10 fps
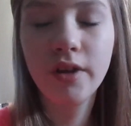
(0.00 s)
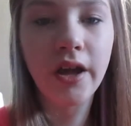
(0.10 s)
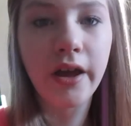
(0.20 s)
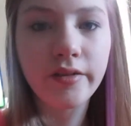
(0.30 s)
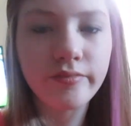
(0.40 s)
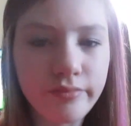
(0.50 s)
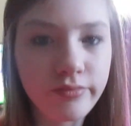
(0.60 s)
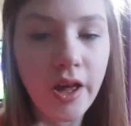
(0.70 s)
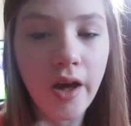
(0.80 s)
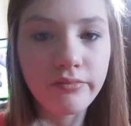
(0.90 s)
again
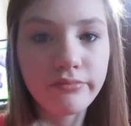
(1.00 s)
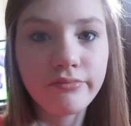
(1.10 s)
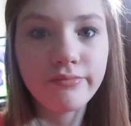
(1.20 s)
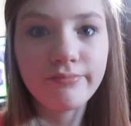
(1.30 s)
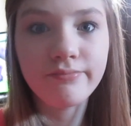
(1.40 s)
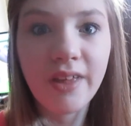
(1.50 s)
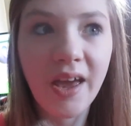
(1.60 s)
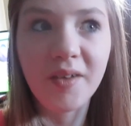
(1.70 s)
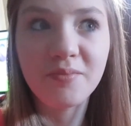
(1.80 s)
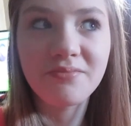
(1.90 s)
yeah
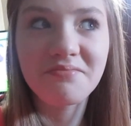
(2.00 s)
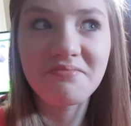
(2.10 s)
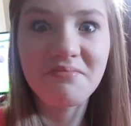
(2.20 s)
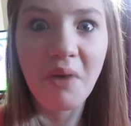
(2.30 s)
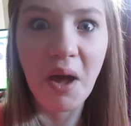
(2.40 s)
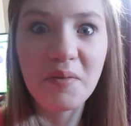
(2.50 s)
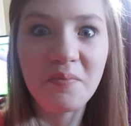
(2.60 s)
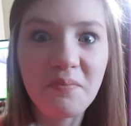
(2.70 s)
okay bye